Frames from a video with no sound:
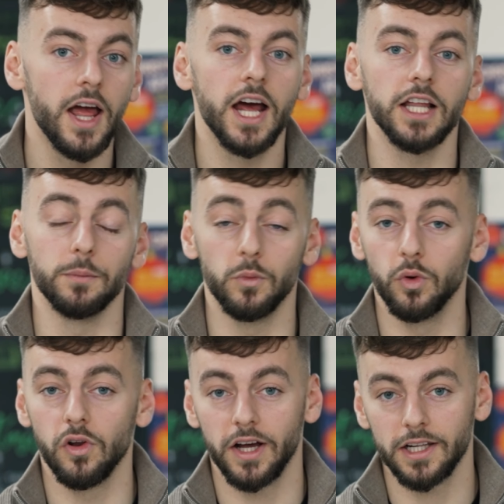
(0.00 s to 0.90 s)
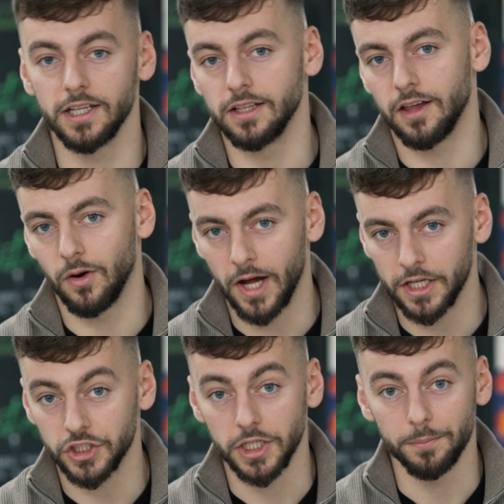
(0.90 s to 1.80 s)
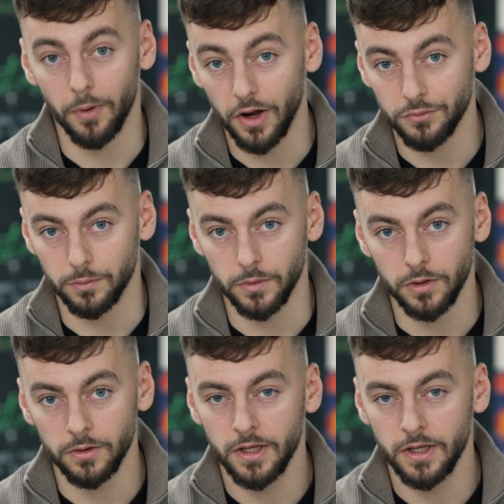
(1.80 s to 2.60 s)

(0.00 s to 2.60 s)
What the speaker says: and the more likely they'll actually buy from you.